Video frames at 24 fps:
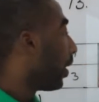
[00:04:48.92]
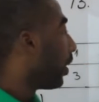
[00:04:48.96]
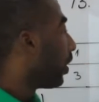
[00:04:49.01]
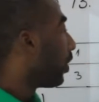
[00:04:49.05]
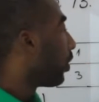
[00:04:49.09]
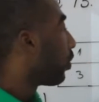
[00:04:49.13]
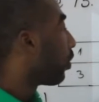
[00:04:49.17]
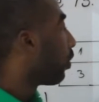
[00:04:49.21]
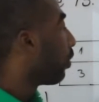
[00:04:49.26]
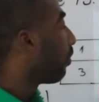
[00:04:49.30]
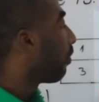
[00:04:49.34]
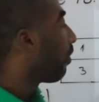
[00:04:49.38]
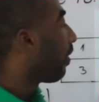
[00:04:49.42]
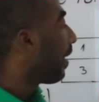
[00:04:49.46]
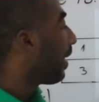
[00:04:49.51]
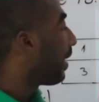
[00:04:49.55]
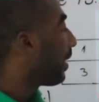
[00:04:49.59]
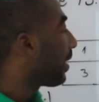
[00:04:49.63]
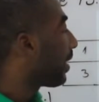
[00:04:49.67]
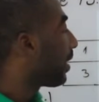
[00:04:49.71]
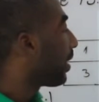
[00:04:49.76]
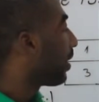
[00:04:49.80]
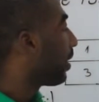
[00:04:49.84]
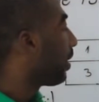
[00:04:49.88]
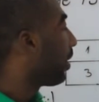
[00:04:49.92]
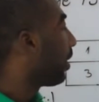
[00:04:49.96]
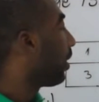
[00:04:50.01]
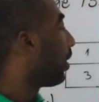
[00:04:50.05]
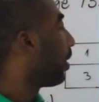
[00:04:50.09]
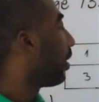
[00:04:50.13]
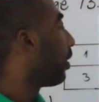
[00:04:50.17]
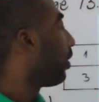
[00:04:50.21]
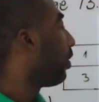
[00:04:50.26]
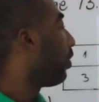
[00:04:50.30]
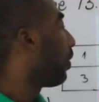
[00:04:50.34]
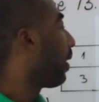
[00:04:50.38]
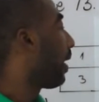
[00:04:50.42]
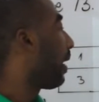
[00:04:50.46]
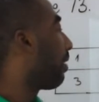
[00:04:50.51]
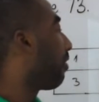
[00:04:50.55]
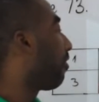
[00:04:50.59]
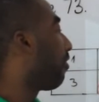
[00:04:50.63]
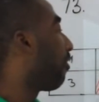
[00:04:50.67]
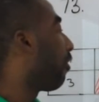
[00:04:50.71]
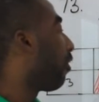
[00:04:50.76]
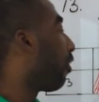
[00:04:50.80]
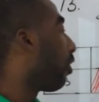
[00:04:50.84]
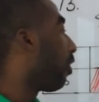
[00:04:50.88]
So first, you
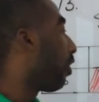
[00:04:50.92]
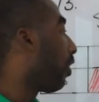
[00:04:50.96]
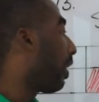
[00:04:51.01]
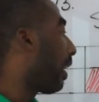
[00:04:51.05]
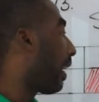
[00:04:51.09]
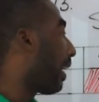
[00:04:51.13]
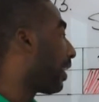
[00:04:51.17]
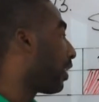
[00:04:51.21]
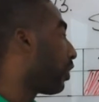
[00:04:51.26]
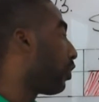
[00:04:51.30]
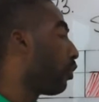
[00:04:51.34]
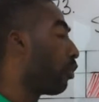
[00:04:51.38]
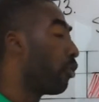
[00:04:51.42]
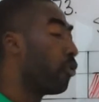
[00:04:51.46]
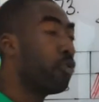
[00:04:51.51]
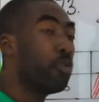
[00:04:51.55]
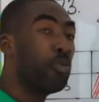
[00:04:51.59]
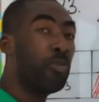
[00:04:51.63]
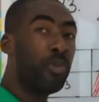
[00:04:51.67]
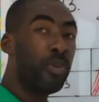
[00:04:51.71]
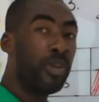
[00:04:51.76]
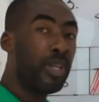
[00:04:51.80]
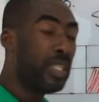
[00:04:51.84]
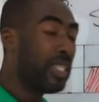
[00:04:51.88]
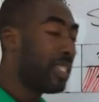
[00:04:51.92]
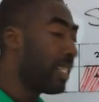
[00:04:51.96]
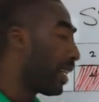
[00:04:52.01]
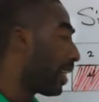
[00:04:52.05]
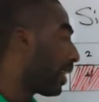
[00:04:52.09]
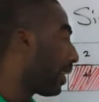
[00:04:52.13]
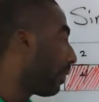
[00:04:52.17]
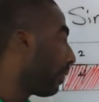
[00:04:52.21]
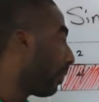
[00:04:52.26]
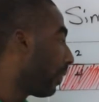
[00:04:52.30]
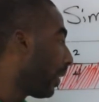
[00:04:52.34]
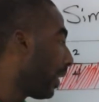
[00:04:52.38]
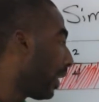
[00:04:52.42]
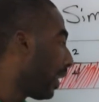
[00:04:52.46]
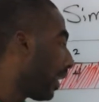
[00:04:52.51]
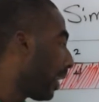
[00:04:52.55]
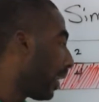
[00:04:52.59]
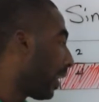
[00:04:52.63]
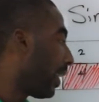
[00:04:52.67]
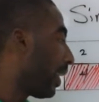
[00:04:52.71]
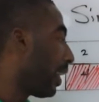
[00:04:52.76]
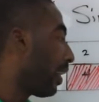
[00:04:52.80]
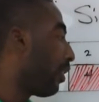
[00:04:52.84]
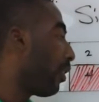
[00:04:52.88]
have 4 as your numerator,
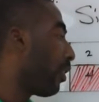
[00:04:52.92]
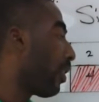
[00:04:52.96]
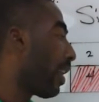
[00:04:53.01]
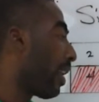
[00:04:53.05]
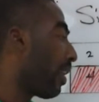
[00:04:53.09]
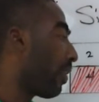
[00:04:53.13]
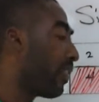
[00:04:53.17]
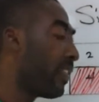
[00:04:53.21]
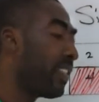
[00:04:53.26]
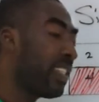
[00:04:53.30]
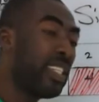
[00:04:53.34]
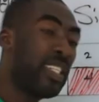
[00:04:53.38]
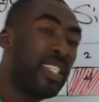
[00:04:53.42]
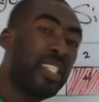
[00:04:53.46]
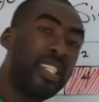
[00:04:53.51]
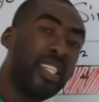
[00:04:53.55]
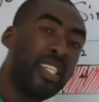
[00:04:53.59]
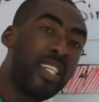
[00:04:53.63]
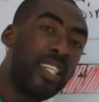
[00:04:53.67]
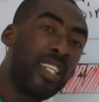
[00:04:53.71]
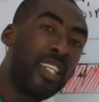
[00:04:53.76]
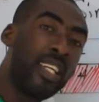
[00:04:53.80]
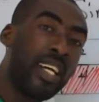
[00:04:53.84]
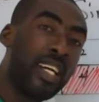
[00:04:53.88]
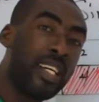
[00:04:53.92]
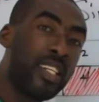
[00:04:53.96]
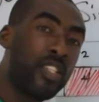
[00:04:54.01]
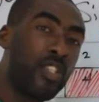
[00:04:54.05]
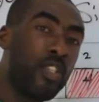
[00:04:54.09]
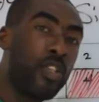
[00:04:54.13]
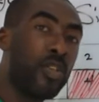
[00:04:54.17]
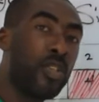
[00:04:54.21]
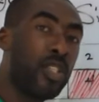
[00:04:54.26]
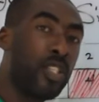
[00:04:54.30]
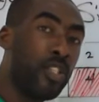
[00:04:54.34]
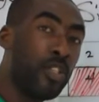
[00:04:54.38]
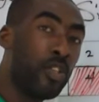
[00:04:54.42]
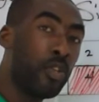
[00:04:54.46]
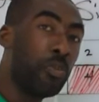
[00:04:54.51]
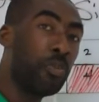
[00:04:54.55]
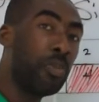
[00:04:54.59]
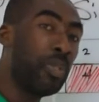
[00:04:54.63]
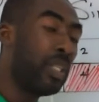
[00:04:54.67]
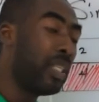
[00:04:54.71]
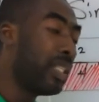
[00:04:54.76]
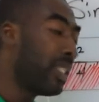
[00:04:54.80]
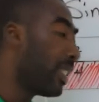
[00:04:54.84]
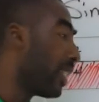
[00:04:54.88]
and then you have 16 as your
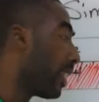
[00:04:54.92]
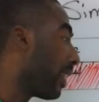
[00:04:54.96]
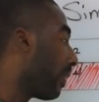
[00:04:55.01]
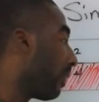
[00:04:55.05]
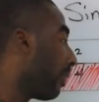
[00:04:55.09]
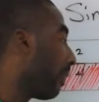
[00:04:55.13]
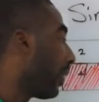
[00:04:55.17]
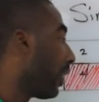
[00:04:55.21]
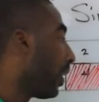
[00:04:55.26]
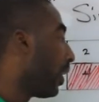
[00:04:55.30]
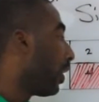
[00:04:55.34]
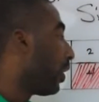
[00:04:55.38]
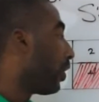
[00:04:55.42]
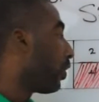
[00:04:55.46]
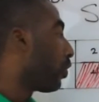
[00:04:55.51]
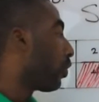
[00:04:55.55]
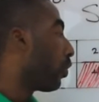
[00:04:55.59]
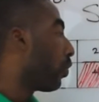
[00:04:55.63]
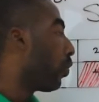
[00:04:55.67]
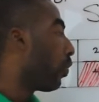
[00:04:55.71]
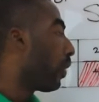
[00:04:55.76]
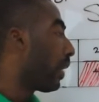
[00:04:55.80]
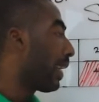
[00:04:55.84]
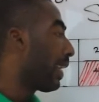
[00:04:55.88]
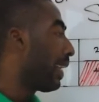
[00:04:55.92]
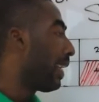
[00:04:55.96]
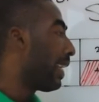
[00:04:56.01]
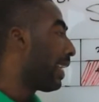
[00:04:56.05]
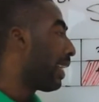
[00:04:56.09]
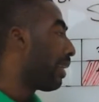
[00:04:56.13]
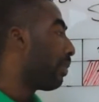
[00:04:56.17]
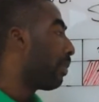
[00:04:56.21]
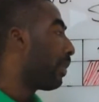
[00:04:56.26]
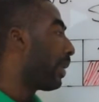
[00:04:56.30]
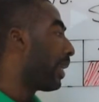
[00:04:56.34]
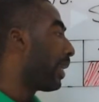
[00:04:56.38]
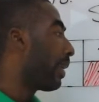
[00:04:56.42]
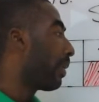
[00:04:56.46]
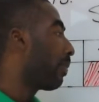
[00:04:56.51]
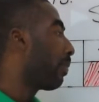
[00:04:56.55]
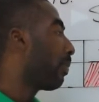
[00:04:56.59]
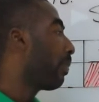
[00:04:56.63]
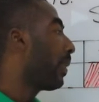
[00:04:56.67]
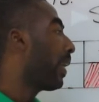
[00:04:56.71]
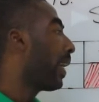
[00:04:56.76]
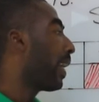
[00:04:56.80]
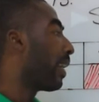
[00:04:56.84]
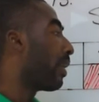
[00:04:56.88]
denominator. So what
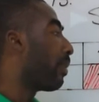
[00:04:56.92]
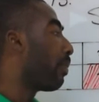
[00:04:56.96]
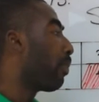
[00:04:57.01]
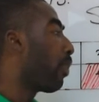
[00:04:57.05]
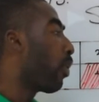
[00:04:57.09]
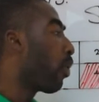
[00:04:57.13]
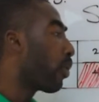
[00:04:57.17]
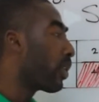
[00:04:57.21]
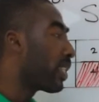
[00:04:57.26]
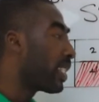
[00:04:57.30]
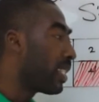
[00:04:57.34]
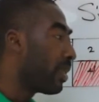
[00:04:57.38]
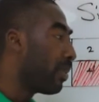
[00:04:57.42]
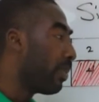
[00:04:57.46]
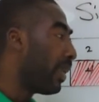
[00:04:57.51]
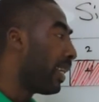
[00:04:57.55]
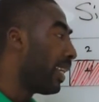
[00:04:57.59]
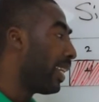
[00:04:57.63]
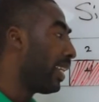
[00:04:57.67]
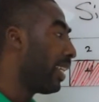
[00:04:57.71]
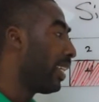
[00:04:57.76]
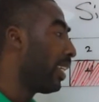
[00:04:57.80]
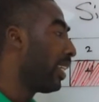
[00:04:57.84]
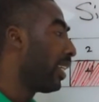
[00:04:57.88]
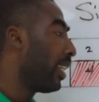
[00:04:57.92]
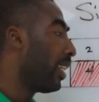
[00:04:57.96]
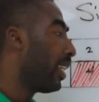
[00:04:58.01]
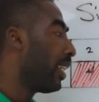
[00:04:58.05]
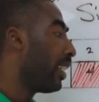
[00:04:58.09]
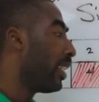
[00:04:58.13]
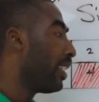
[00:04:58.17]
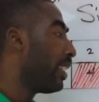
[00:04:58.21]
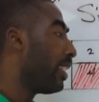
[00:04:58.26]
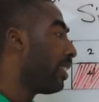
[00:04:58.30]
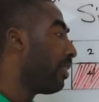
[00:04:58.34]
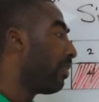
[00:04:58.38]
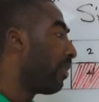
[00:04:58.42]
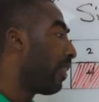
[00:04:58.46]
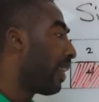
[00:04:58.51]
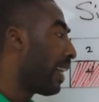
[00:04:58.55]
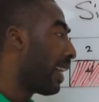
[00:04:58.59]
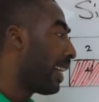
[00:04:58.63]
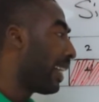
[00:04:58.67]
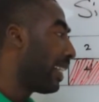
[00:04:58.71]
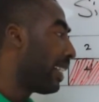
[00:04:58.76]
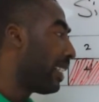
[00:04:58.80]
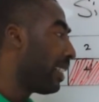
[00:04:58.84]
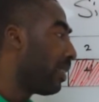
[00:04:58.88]
number can possibly
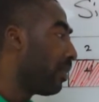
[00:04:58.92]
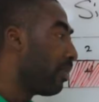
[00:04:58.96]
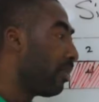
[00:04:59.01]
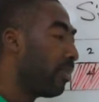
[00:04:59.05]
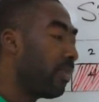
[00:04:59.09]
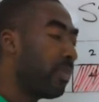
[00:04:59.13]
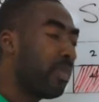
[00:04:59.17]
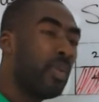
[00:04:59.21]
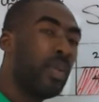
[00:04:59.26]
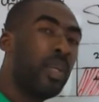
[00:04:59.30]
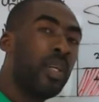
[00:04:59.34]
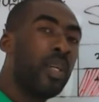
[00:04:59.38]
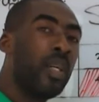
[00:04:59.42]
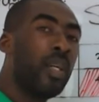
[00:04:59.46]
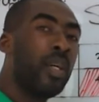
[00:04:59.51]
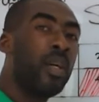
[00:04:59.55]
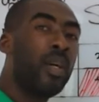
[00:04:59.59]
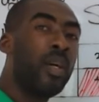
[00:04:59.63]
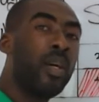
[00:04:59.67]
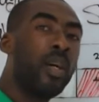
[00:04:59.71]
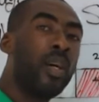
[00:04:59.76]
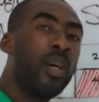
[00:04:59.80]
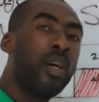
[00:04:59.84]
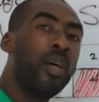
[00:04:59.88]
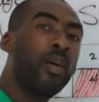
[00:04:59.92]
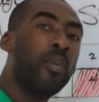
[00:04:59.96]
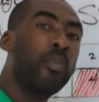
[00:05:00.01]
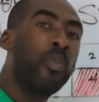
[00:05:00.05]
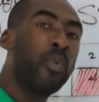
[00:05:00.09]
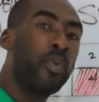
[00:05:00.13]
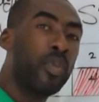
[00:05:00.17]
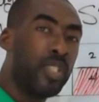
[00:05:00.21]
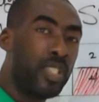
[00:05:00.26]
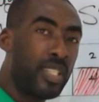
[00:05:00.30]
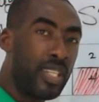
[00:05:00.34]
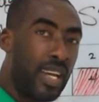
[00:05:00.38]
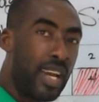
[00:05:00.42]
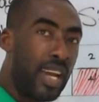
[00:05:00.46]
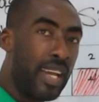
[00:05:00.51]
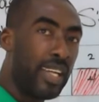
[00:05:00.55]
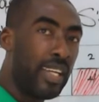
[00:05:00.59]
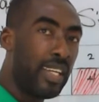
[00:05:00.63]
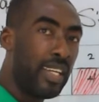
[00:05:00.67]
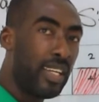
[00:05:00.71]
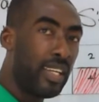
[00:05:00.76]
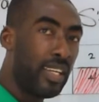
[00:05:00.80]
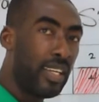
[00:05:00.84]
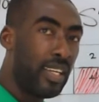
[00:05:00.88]
divide both sides?
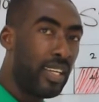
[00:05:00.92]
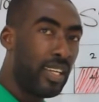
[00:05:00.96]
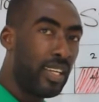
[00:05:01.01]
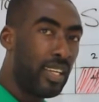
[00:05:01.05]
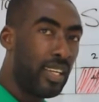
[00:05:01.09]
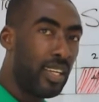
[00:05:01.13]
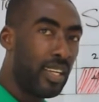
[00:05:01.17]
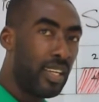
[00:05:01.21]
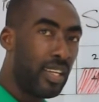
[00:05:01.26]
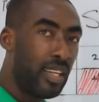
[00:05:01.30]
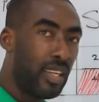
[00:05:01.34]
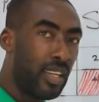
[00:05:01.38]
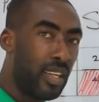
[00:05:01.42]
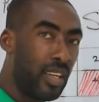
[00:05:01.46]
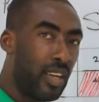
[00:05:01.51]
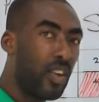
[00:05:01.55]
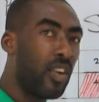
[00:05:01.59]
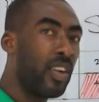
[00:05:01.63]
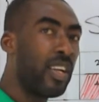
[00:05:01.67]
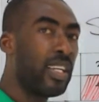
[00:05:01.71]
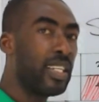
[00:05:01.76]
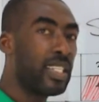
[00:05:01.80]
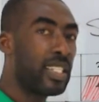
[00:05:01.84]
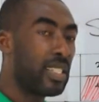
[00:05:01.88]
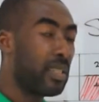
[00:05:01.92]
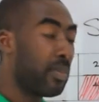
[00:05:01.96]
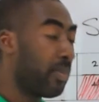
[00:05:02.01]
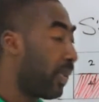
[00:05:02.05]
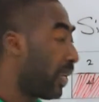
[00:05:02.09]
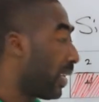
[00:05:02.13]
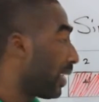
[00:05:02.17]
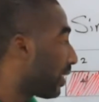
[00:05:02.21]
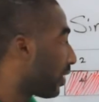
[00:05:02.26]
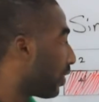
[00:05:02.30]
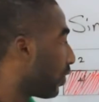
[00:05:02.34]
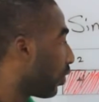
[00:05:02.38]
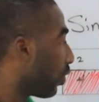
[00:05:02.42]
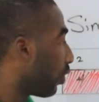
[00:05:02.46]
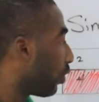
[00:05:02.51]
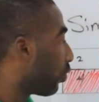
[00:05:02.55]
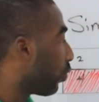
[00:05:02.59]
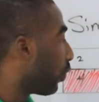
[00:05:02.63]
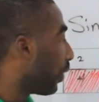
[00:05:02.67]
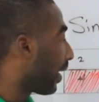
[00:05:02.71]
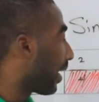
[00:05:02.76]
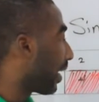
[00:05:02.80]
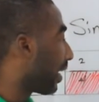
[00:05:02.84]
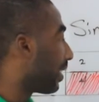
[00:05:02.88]
On the simplest note,
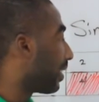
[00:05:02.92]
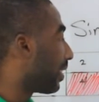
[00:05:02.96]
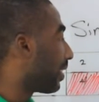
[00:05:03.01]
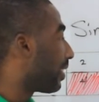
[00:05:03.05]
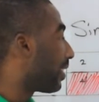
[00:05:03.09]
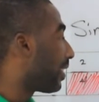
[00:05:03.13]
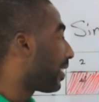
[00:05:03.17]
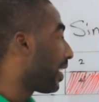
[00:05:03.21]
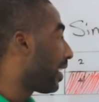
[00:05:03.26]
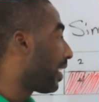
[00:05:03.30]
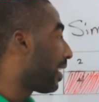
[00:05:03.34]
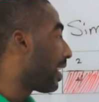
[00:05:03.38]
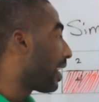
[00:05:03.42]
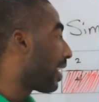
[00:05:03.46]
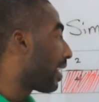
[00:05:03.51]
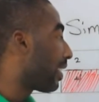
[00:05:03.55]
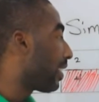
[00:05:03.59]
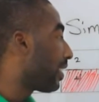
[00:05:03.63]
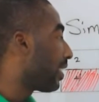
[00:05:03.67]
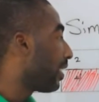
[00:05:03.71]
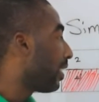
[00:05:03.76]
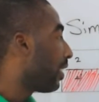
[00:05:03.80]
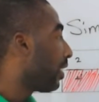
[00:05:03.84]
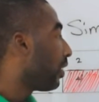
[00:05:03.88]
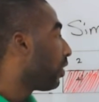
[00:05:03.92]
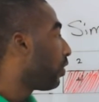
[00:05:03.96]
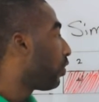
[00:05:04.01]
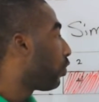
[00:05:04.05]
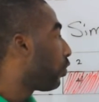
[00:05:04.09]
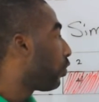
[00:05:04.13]
we can say that